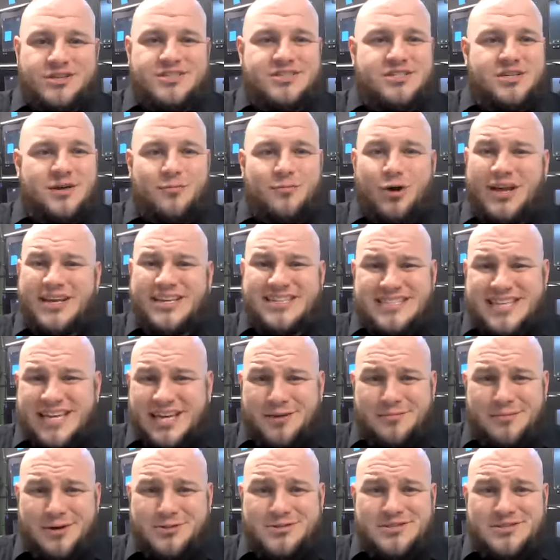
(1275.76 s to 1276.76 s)
the summer, I can take
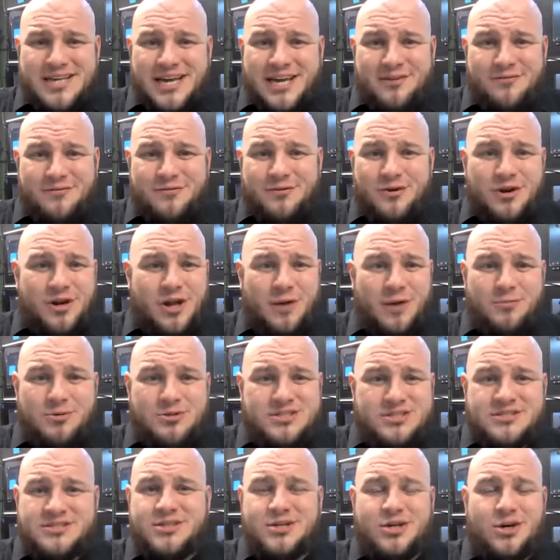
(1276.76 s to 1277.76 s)
him outside for a
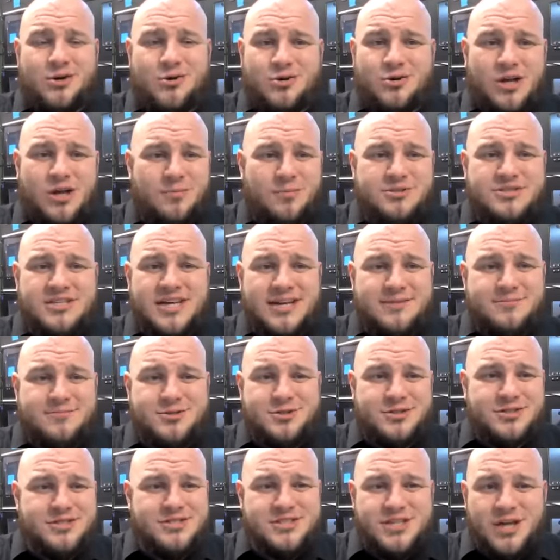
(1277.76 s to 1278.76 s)
couple times
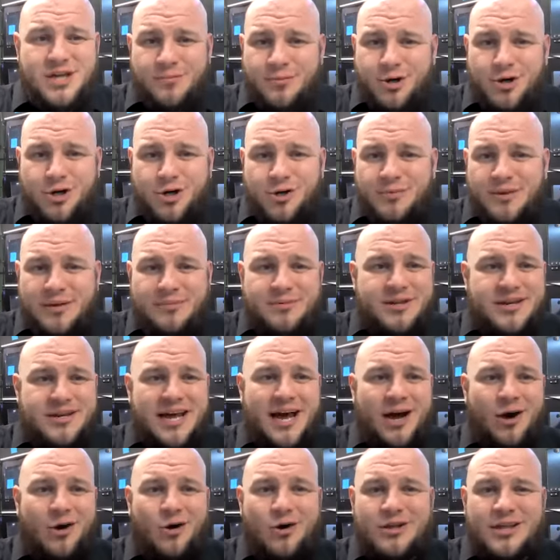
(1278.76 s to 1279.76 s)
during the summer, maybe an
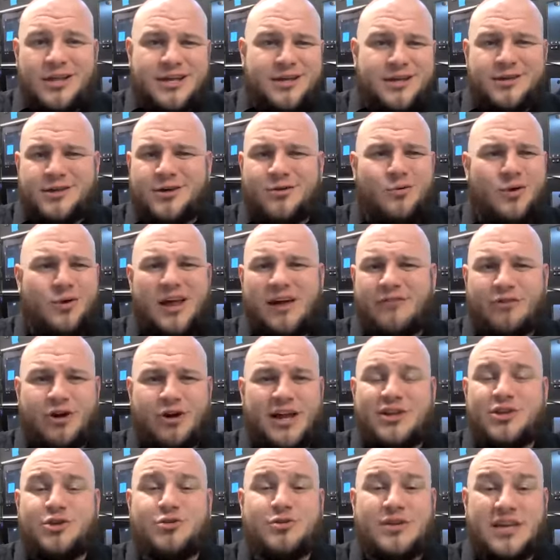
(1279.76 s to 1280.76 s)
hour, whatever.
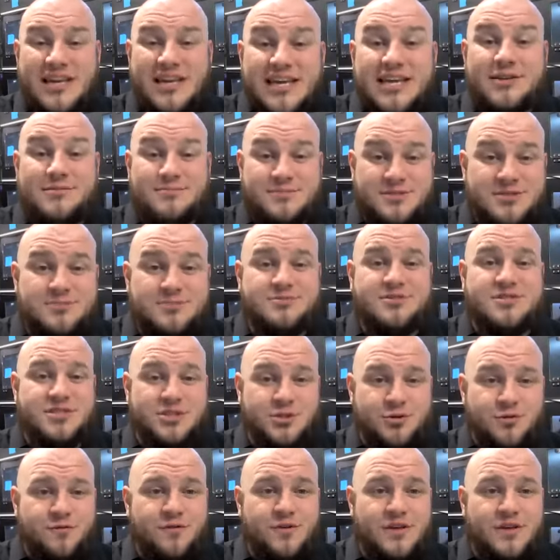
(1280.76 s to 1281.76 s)
And you can get them some
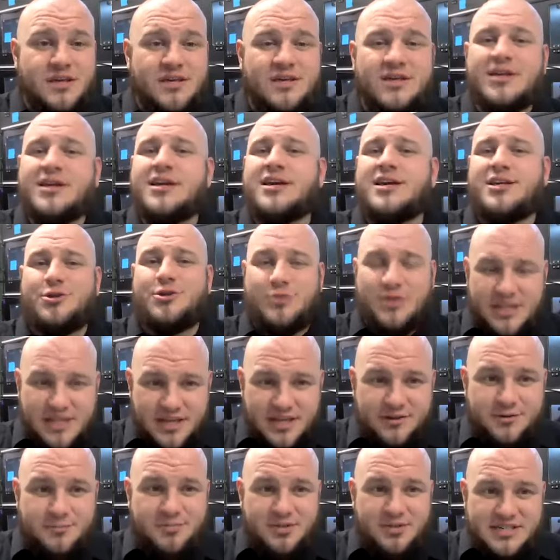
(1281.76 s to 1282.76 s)
UV. You can
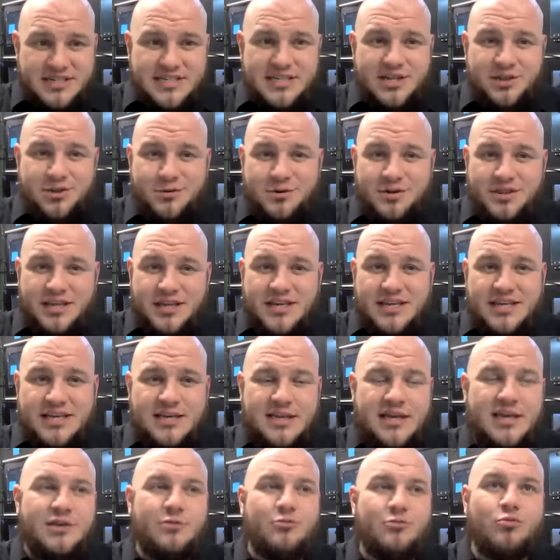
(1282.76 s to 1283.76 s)
get them the D3 they
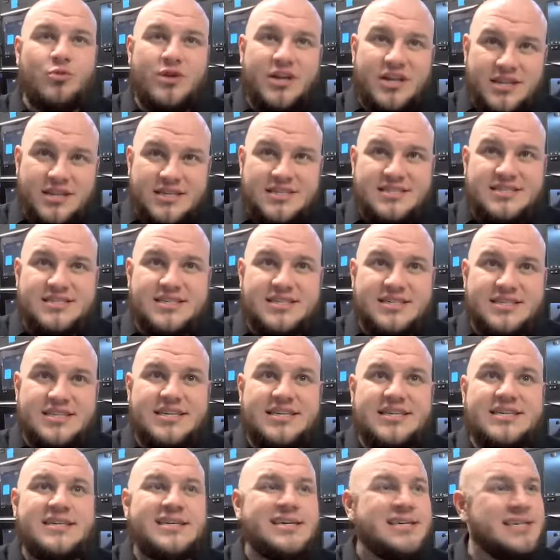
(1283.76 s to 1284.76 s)
need.
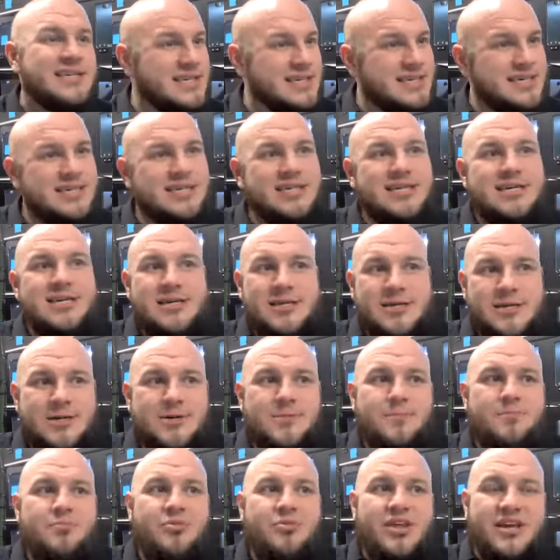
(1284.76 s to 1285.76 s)
Realistically,
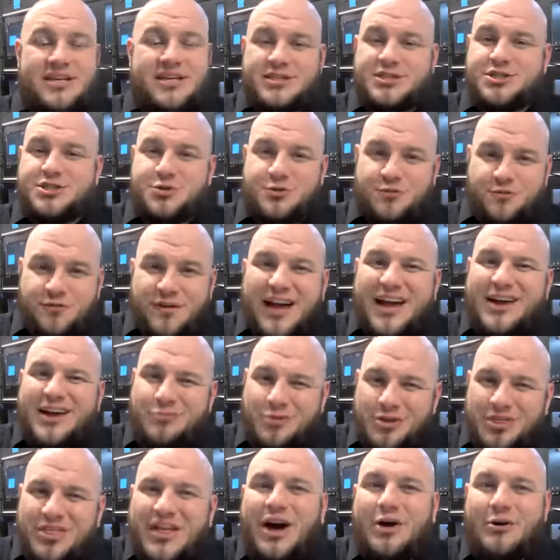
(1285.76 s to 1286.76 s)
they can survive
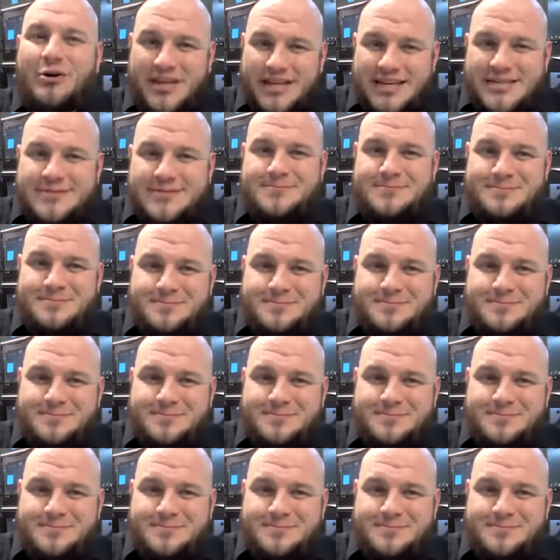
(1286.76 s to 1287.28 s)
without it.